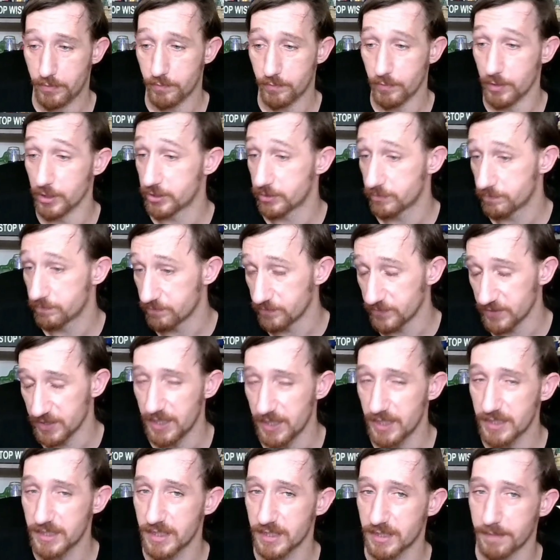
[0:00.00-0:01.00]
which
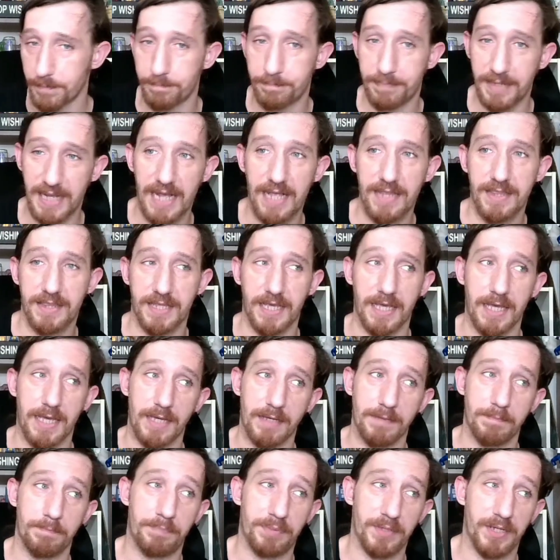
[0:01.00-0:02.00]
isn't a bad
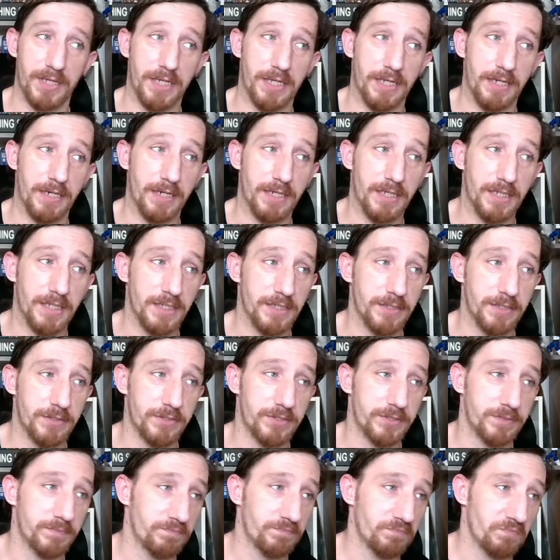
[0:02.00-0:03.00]
thing, but
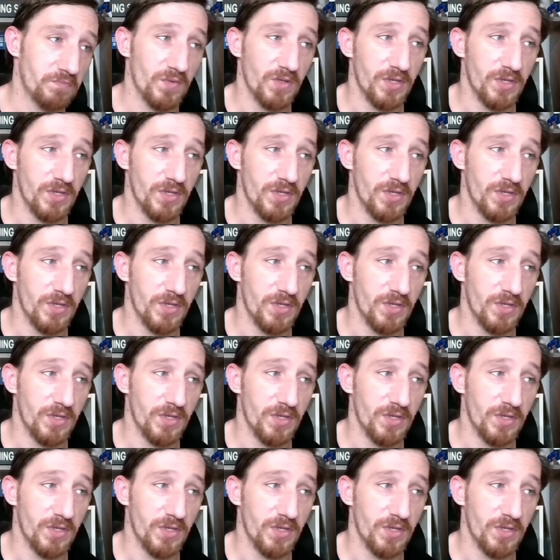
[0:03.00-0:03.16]
it